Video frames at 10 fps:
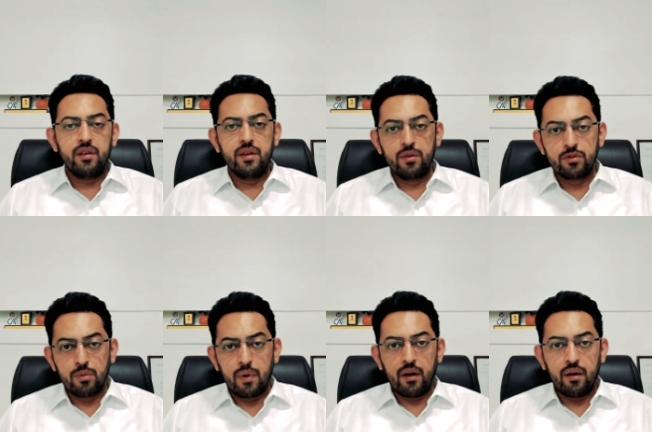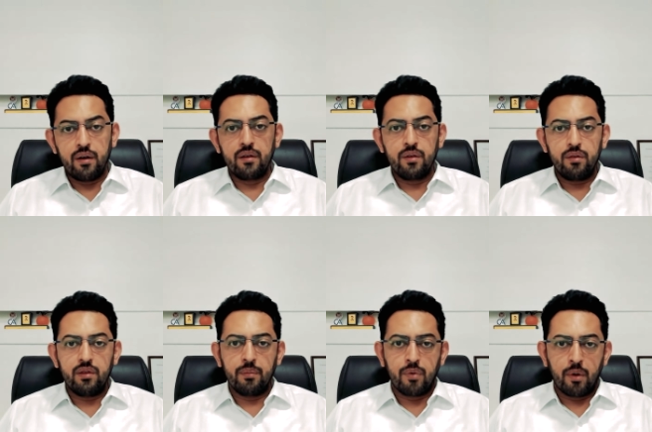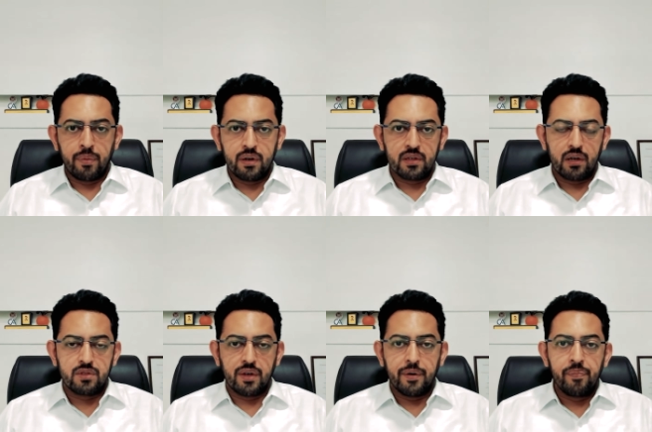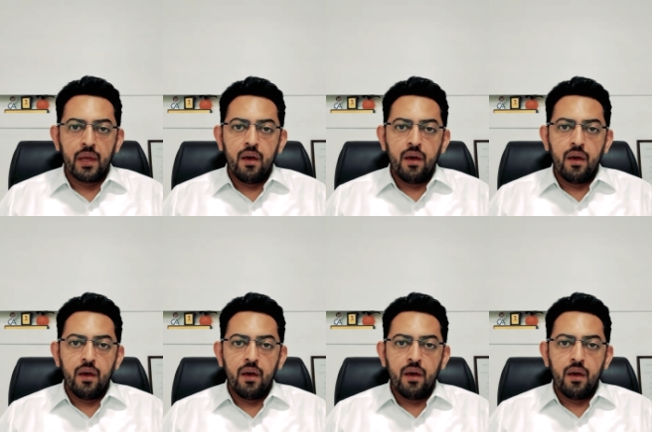they used to buy, the properties outside.